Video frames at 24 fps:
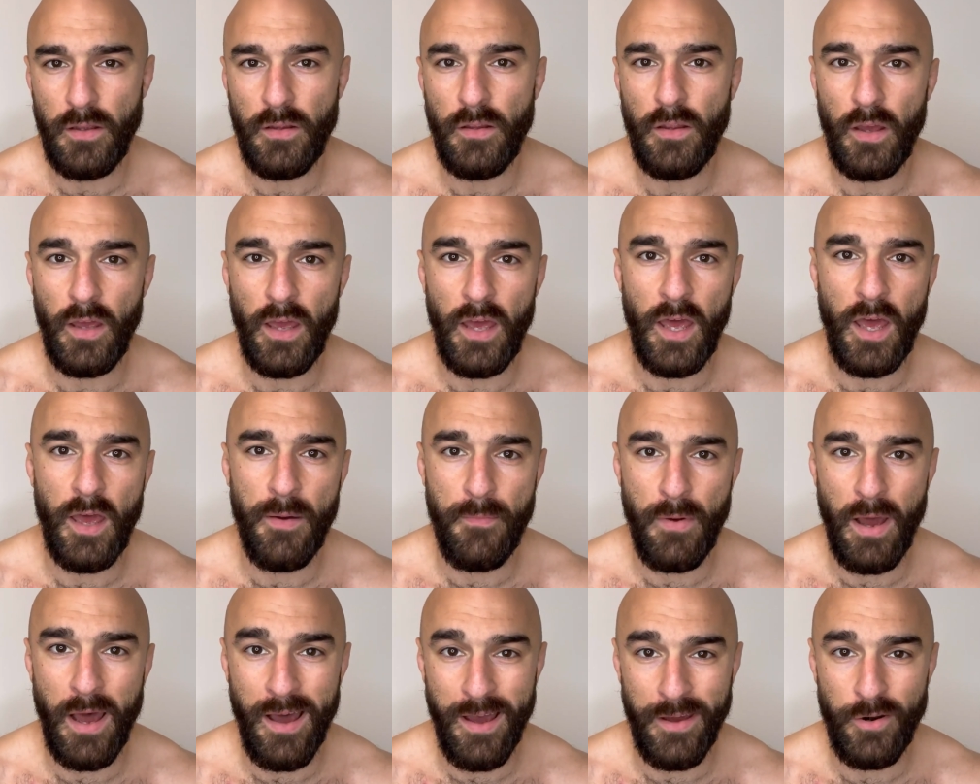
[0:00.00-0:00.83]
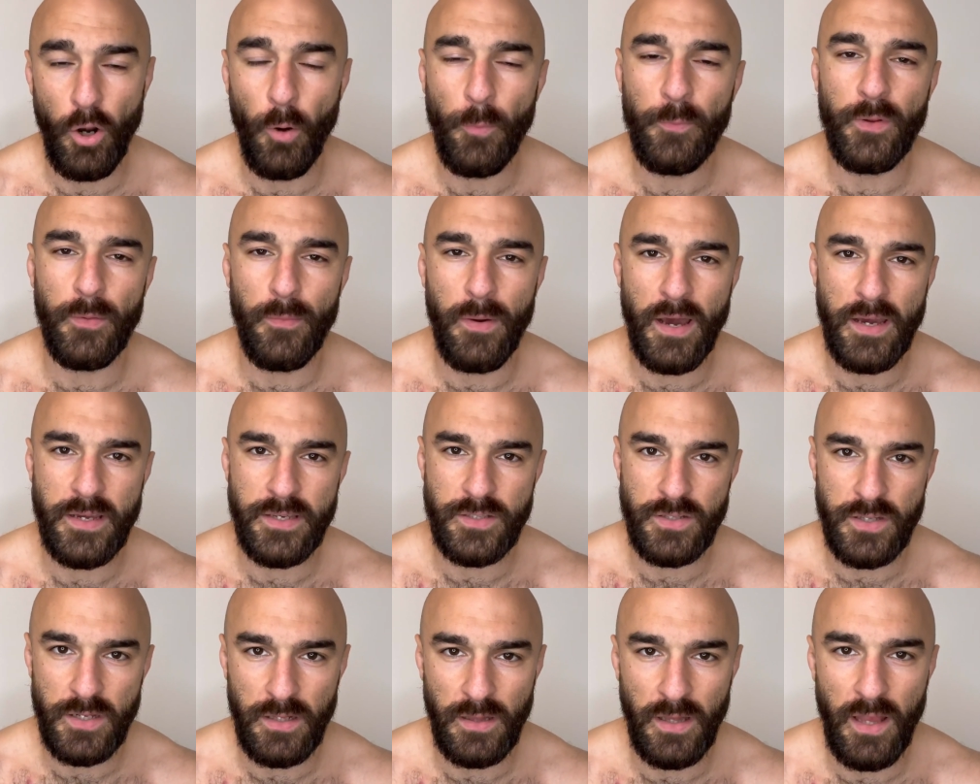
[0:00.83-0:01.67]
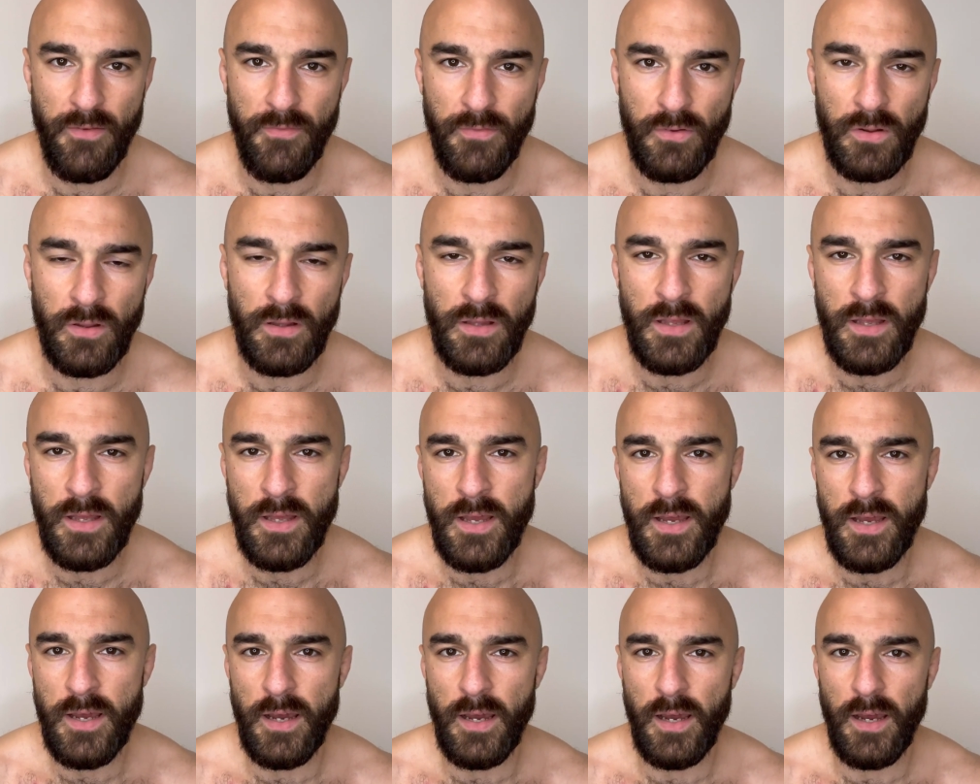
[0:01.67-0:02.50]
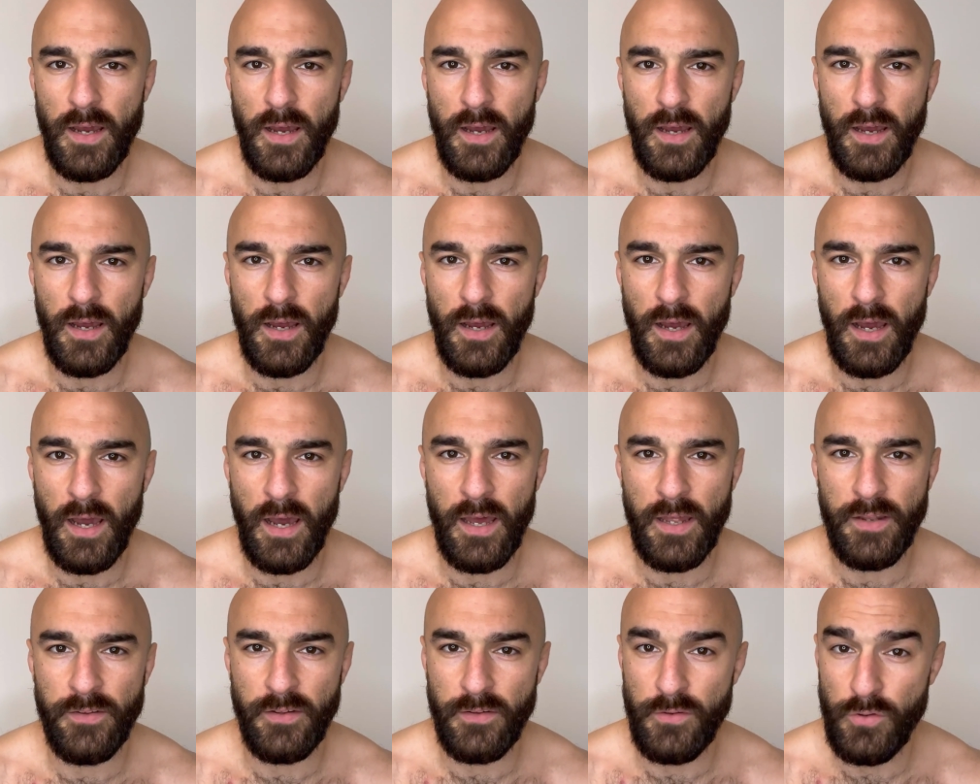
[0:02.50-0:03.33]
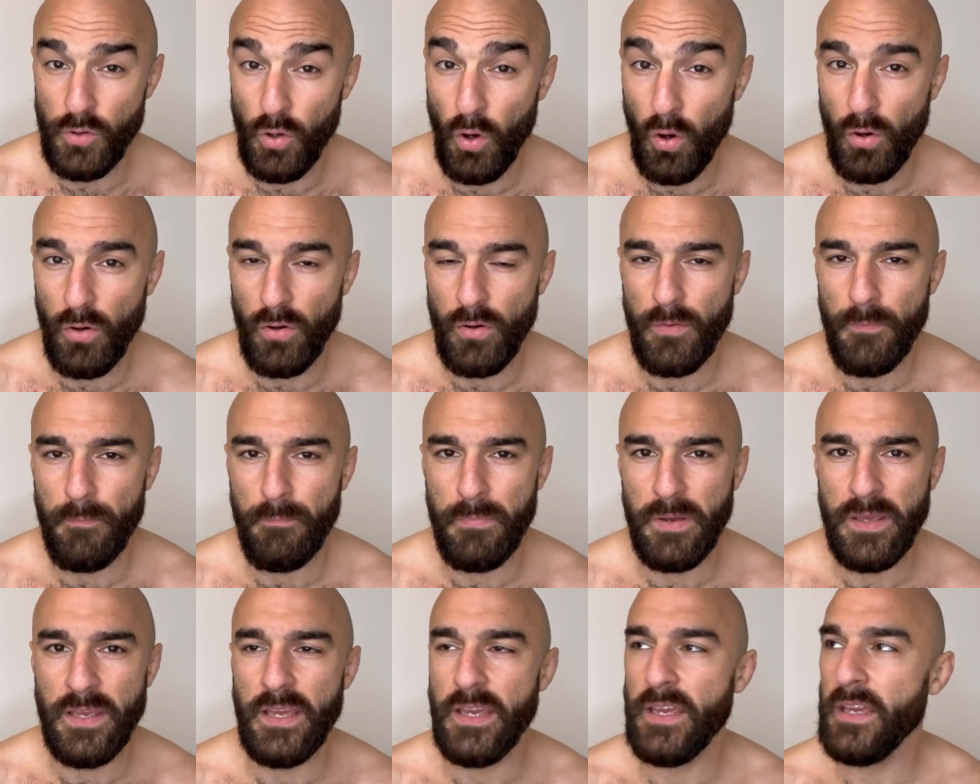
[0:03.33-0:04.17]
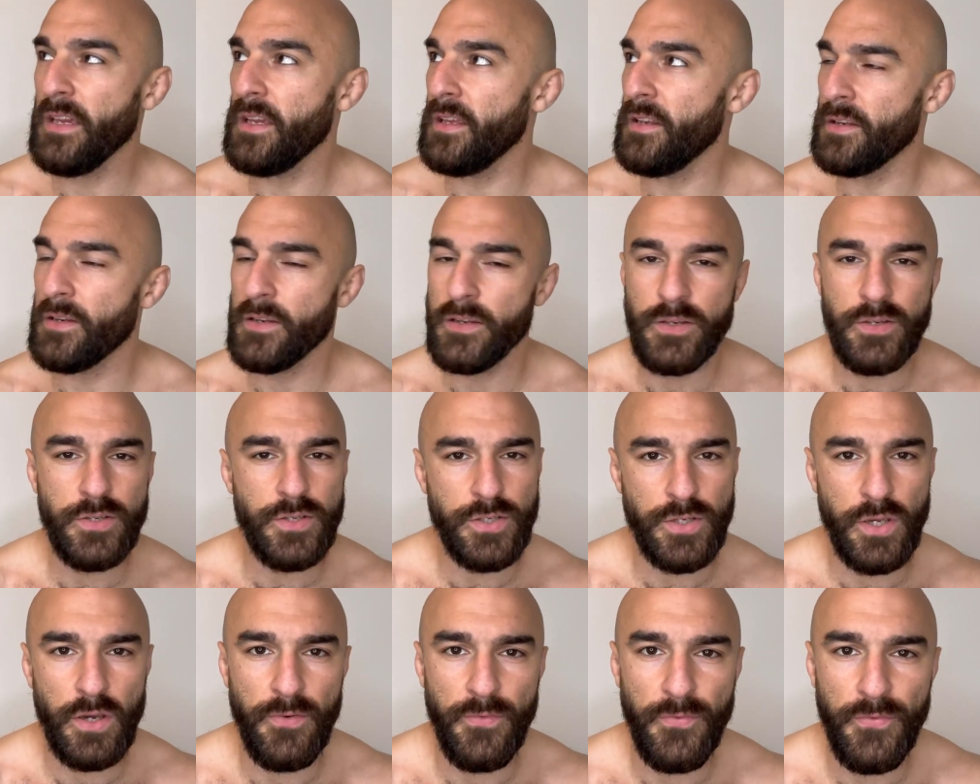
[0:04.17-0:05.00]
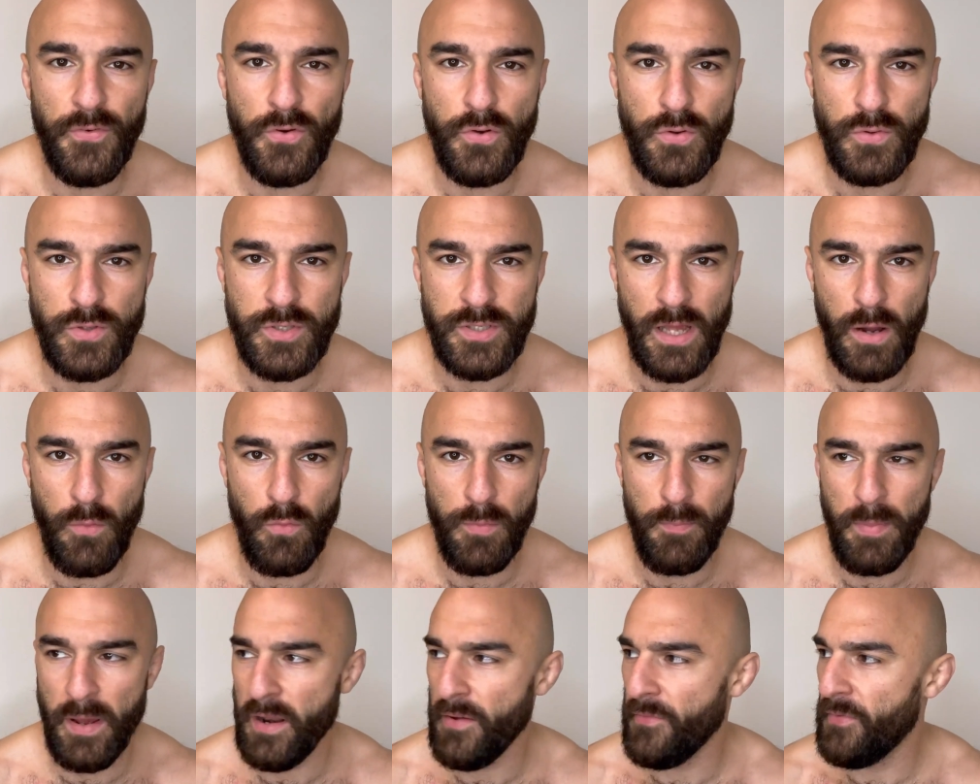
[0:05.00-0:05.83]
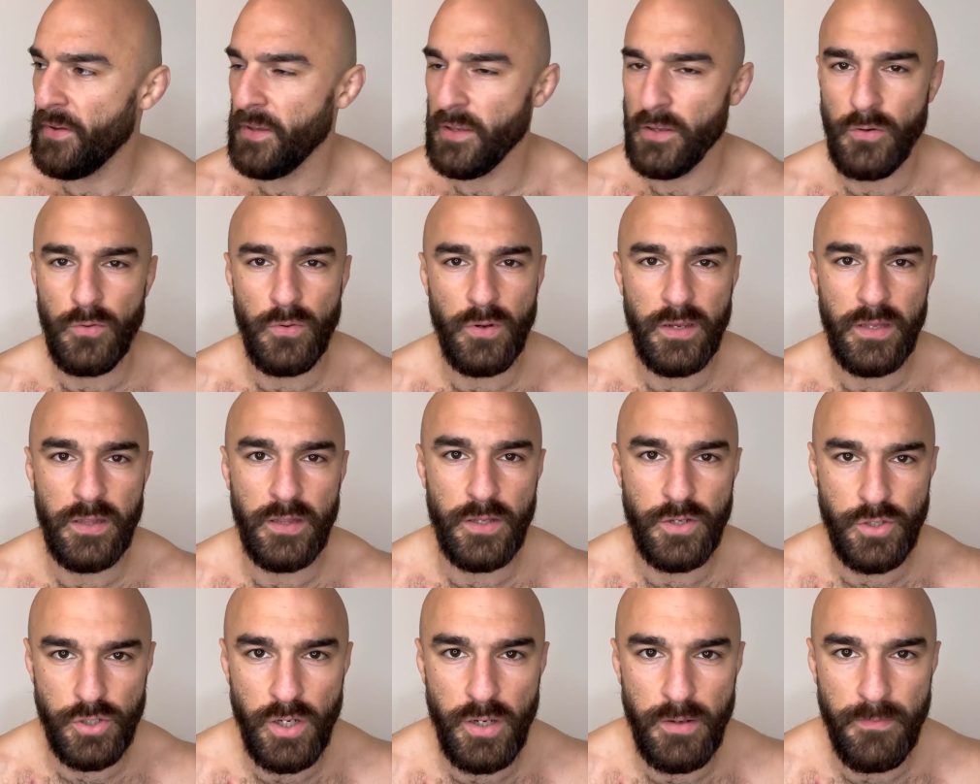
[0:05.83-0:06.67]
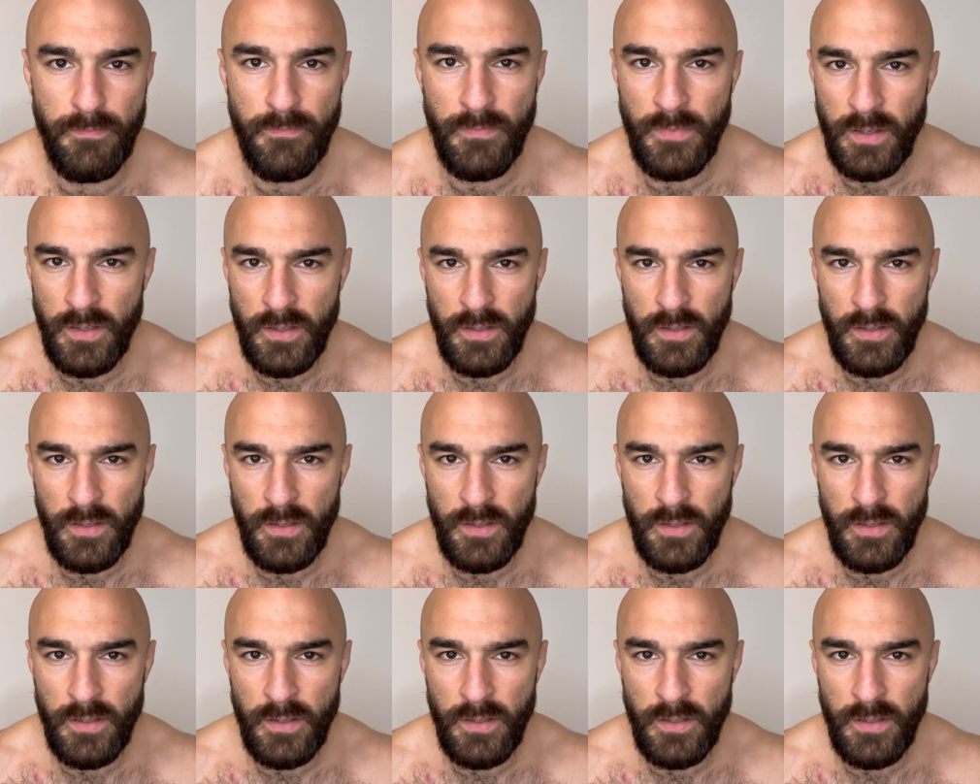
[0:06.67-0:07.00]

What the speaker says: at an optimized level, and not be eating certain foods that would benefit you in the gym